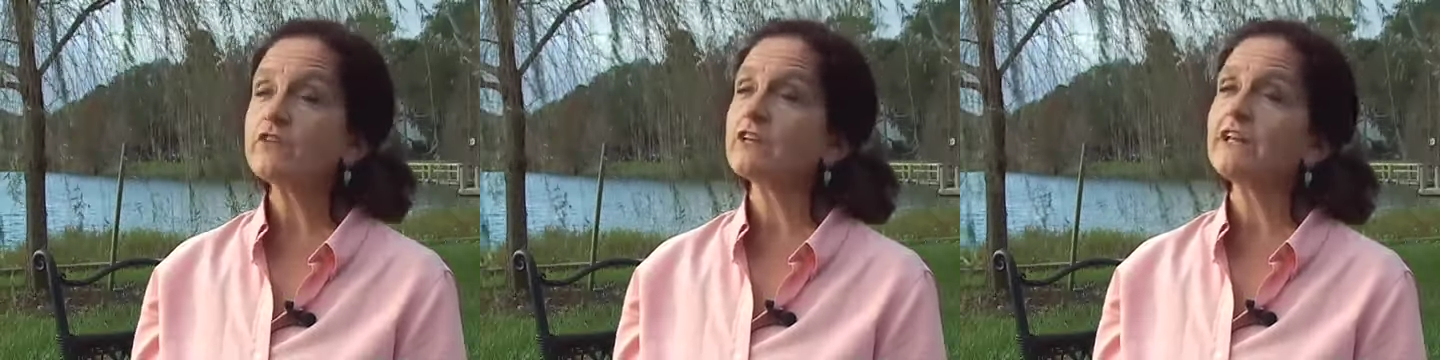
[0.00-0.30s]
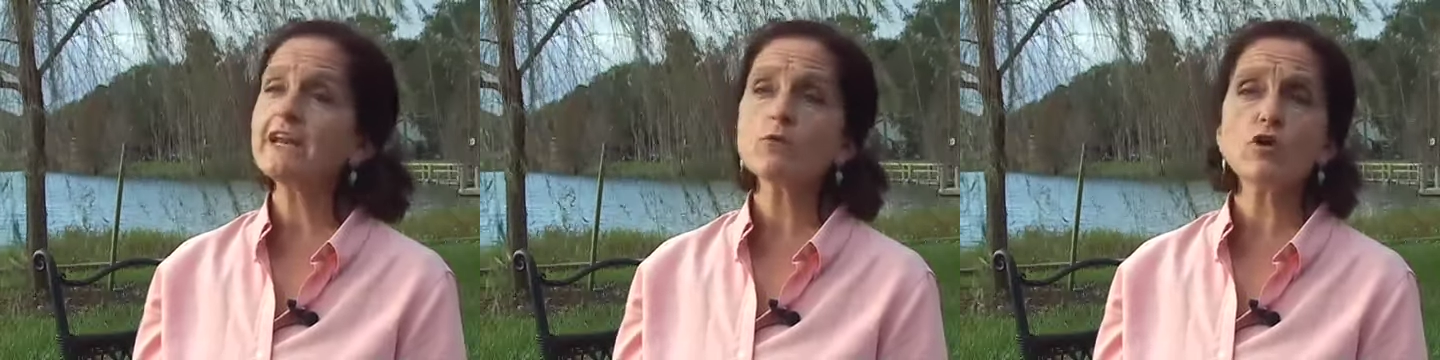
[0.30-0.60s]
the
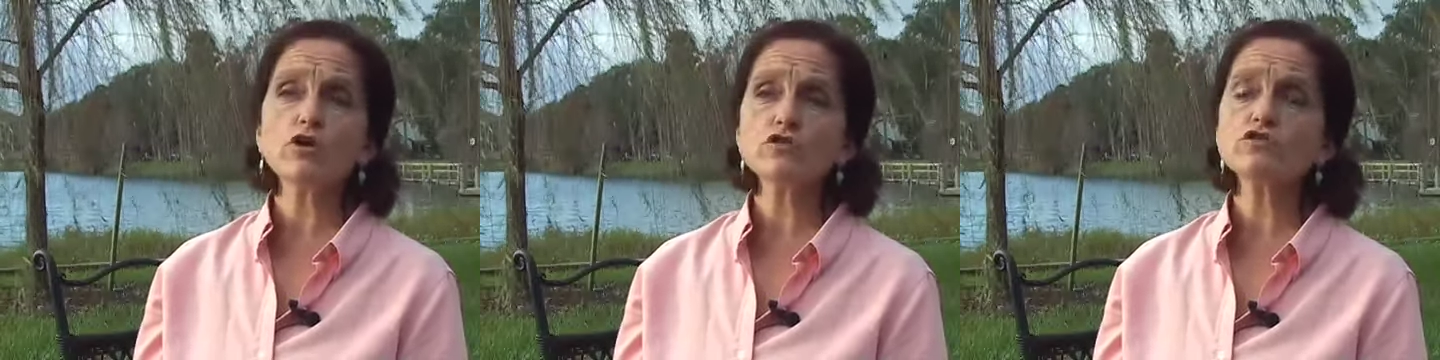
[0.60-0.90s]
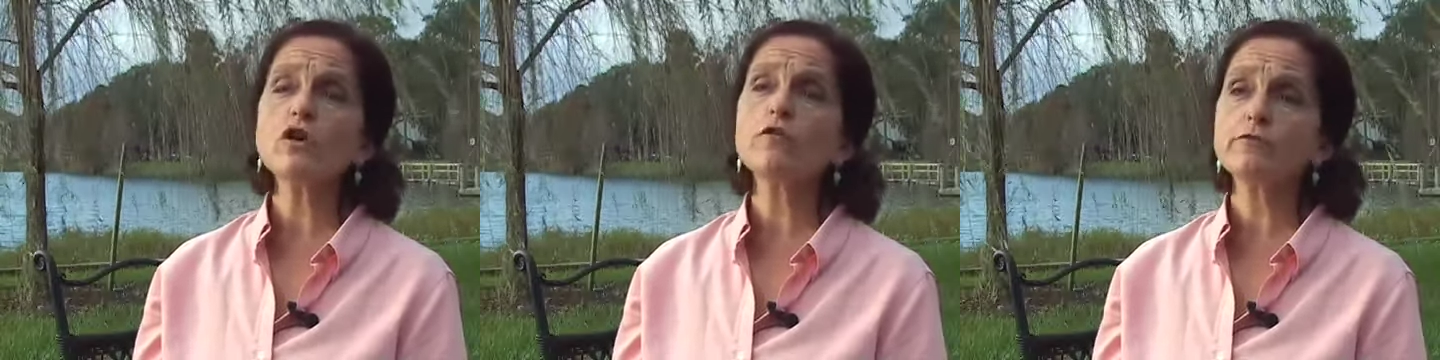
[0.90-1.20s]
clinic
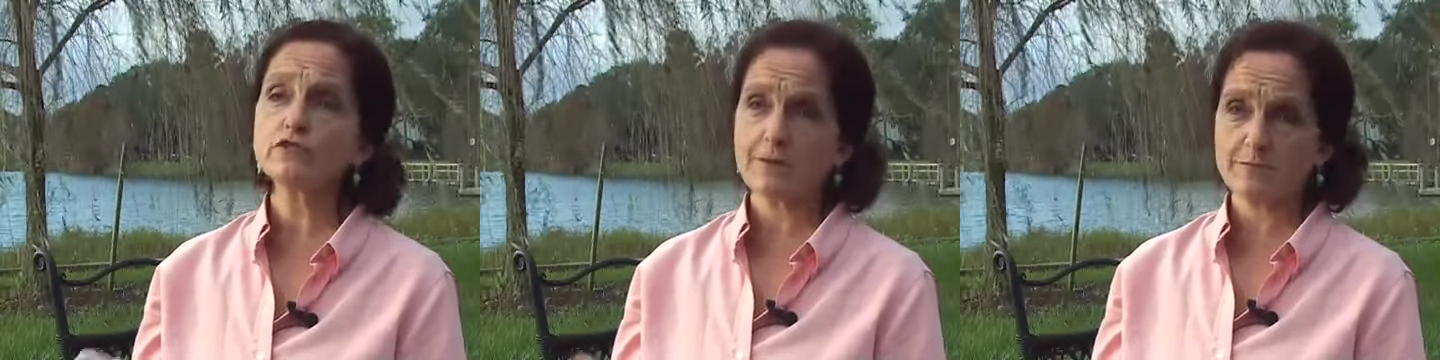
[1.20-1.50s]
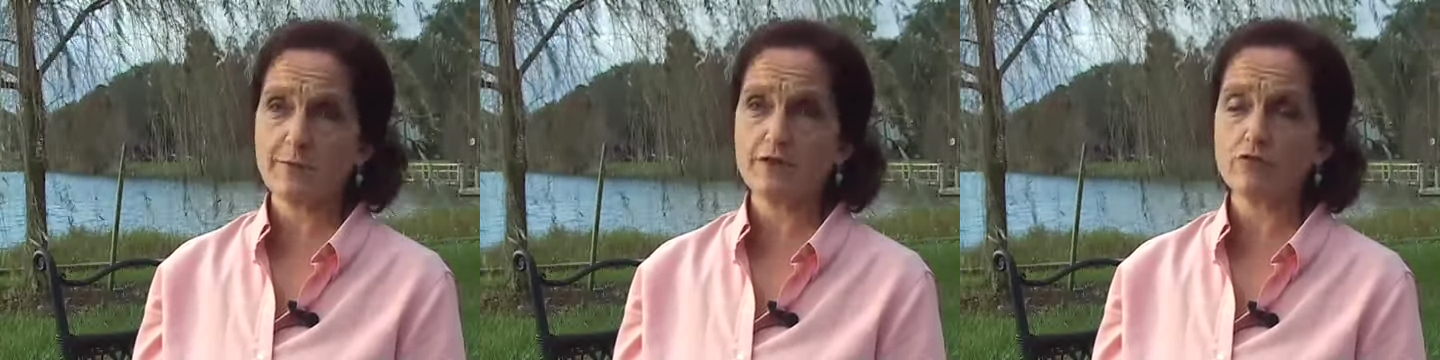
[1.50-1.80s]
workers of
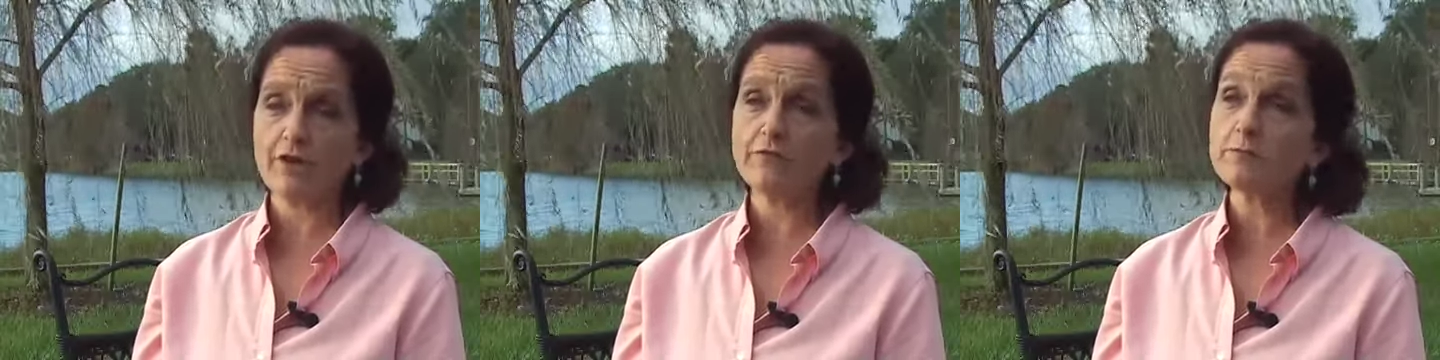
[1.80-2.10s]
James Pendergraft